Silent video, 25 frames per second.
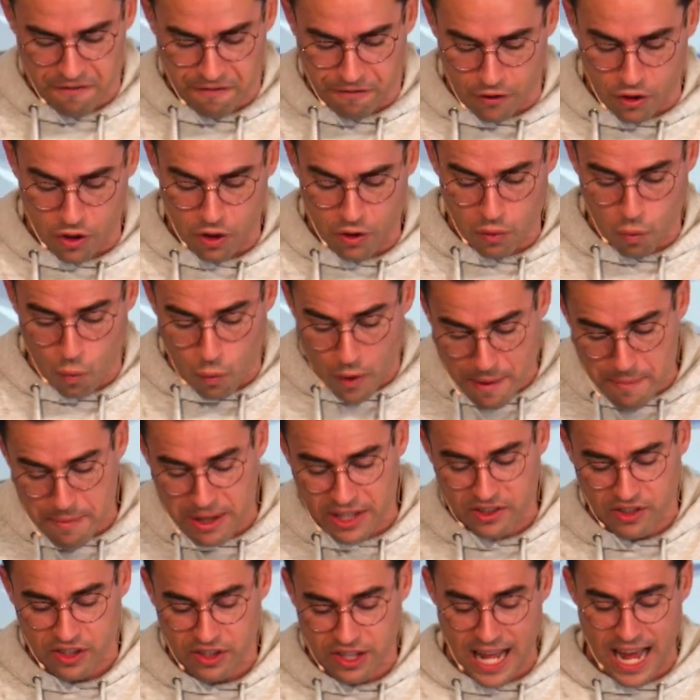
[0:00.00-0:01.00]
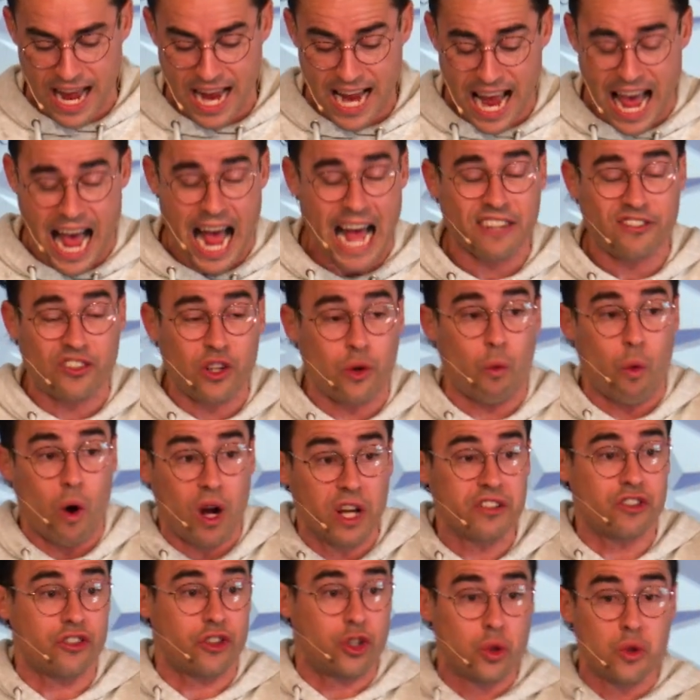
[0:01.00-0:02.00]
for women today as it
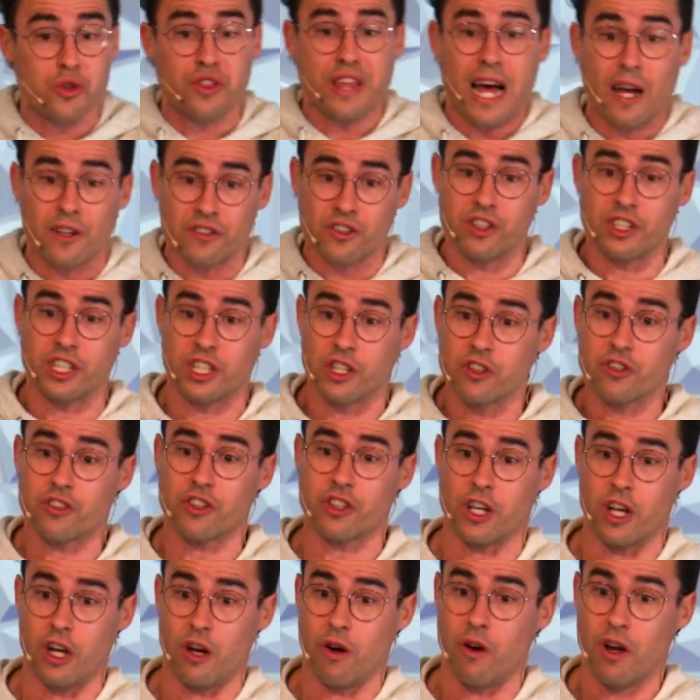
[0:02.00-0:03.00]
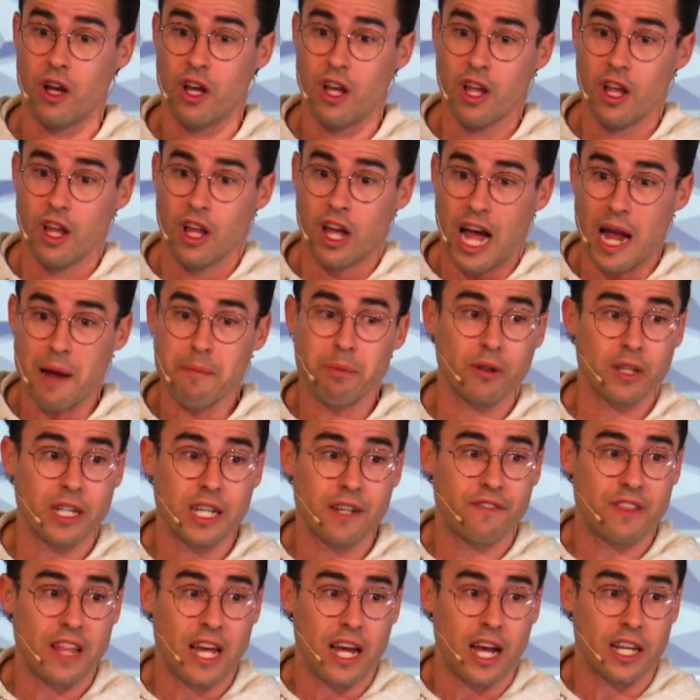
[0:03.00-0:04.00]
was 2,000 years ago. I
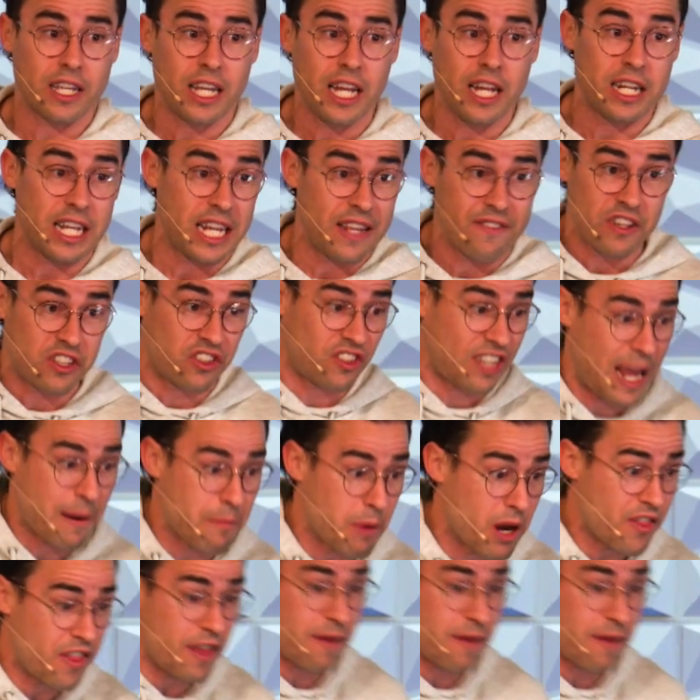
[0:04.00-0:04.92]
believe that, again, in the same way